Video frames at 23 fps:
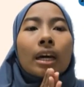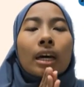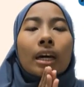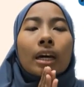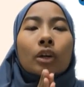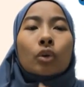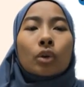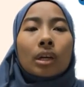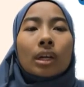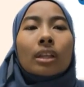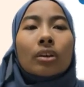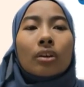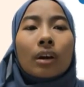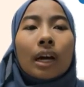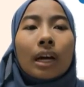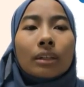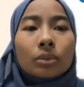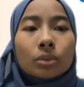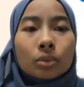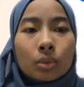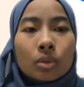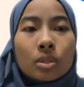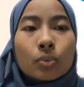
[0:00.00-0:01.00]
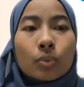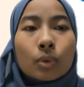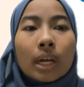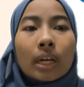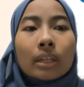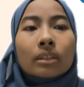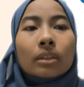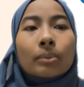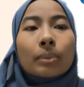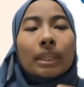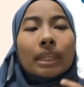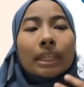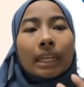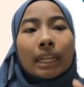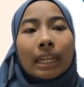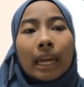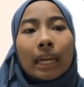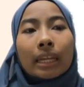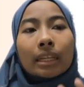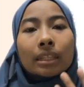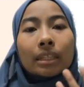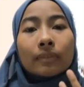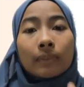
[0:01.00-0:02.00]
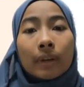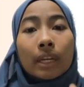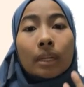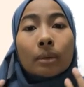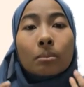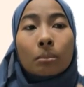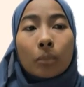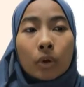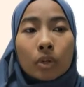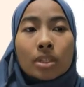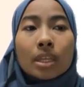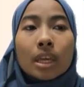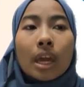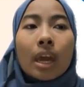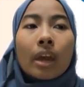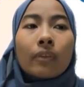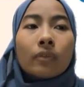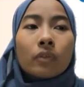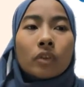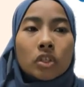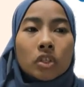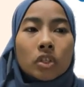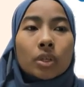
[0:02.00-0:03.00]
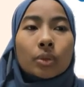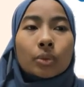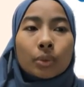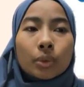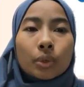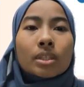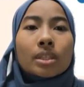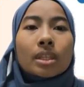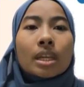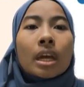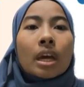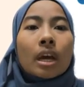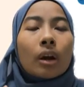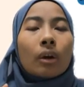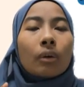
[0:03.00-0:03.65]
Google OR tools will automatically identify the most efficient routes